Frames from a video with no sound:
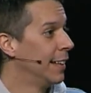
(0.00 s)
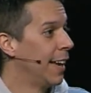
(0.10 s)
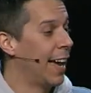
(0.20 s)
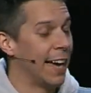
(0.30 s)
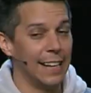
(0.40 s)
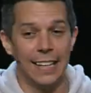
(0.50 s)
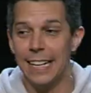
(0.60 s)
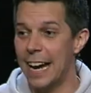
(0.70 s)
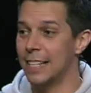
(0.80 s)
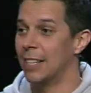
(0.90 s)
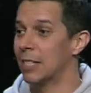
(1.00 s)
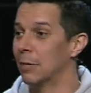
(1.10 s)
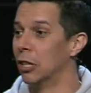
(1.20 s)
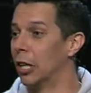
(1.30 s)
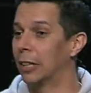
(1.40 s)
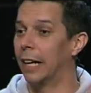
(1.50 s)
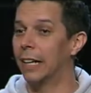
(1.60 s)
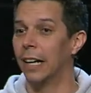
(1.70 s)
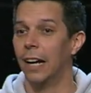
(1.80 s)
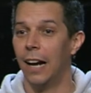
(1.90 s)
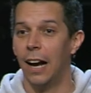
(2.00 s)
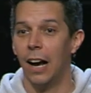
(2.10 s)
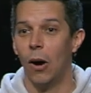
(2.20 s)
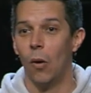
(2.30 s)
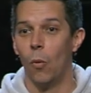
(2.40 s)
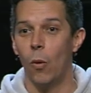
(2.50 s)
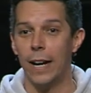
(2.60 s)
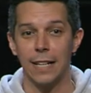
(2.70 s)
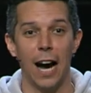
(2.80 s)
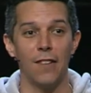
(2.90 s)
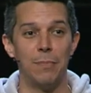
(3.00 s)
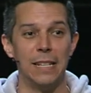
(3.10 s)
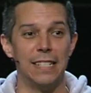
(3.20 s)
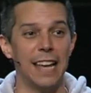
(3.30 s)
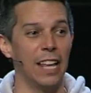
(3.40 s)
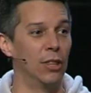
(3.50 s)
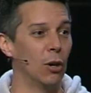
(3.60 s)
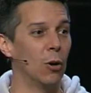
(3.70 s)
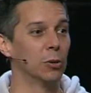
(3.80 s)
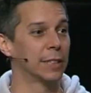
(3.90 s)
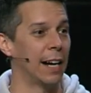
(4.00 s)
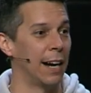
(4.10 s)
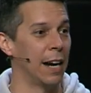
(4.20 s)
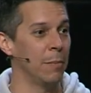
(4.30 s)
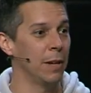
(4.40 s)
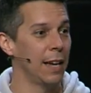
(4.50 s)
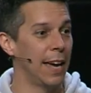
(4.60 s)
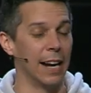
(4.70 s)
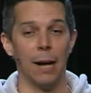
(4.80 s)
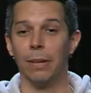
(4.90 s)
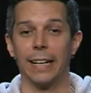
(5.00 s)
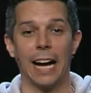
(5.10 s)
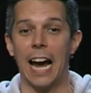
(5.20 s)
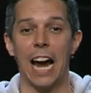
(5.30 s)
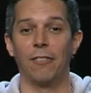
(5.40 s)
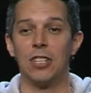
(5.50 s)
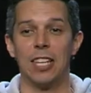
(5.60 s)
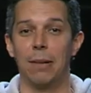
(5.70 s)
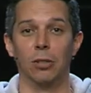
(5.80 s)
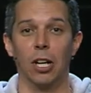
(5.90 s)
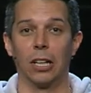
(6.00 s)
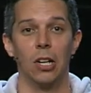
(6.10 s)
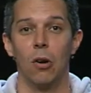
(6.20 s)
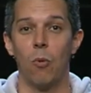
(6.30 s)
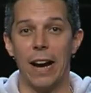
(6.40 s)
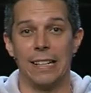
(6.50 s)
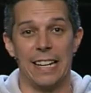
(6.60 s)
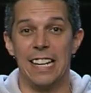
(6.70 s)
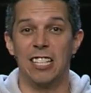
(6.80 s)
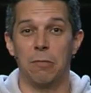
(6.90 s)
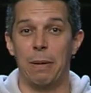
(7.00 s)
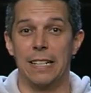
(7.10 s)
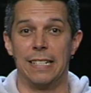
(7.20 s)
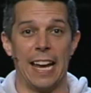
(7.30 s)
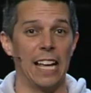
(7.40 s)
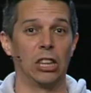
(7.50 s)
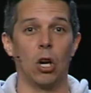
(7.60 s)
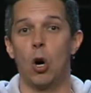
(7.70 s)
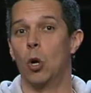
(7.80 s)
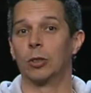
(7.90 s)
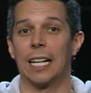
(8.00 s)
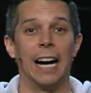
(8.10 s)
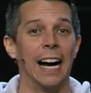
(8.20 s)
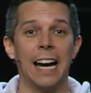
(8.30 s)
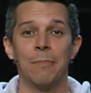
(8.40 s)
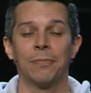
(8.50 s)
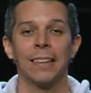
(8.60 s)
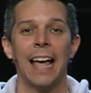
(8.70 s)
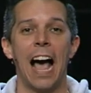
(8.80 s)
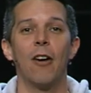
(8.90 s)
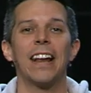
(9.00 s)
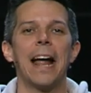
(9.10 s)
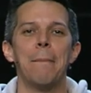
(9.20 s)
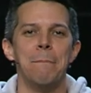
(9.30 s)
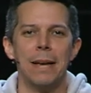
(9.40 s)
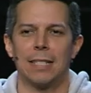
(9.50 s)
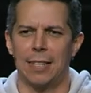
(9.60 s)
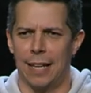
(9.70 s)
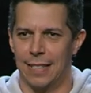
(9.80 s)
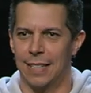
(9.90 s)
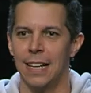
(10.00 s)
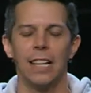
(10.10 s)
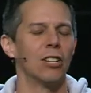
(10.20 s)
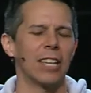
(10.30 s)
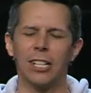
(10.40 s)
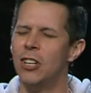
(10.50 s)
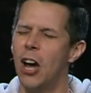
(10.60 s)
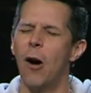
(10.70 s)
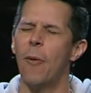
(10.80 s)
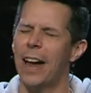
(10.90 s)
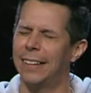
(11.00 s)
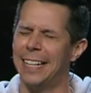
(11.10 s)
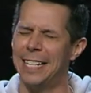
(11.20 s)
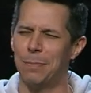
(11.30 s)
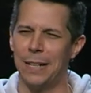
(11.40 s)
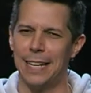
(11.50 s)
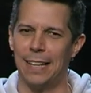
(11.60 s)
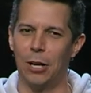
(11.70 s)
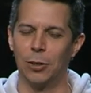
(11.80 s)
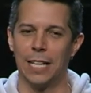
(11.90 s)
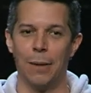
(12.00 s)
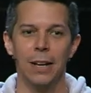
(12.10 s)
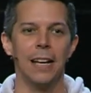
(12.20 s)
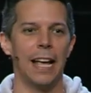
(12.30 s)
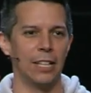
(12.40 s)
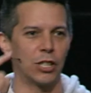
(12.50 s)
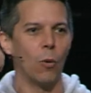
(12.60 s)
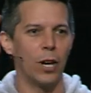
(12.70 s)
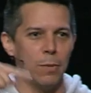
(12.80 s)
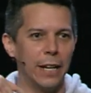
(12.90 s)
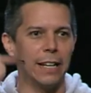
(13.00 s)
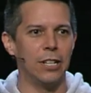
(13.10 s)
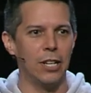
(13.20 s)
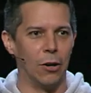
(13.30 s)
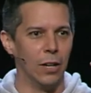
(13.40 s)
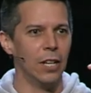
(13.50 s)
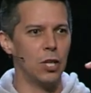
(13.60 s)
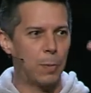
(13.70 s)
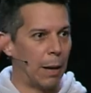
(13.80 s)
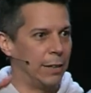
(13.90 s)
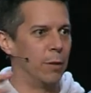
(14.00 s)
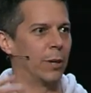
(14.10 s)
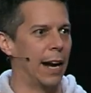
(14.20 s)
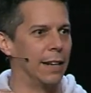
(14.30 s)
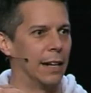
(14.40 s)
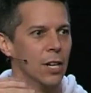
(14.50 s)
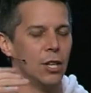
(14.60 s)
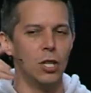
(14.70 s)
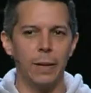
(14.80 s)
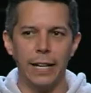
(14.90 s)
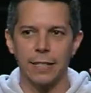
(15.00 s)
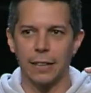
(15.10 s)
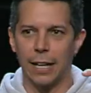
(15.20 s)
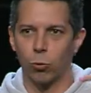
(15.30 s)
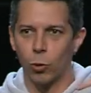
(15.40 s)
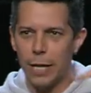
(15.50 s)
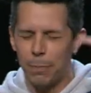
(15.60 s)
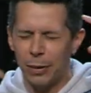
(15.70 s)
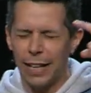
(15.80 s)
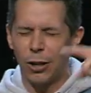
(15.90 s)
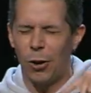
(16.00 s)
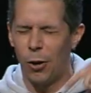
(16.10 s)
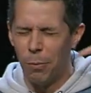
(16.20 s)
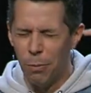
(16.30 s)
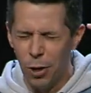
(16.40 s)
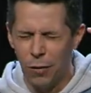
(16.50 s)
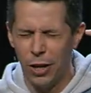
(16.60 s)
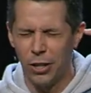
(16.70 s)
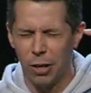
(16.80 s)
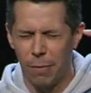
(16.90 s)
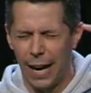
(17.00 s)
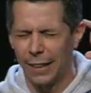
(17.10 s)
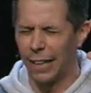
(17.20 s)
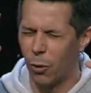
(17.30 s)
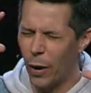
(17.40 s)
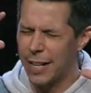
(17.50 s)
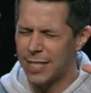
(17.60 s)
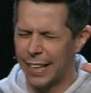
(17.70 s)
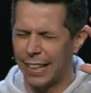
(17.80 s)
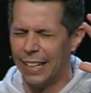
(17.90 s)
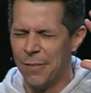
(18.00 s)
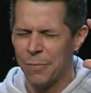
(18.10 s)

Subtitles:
And he has this look like, wait, I've been dead the whole time? And I'm like, I have the same look. Wait, he's been dead the whole time? How did I miss this? There's like no way that he's been dead the whole time. And then so what do you begin to do? You probably did what I did. You begin to like replay the whole movie in your mind. Like, wait a second.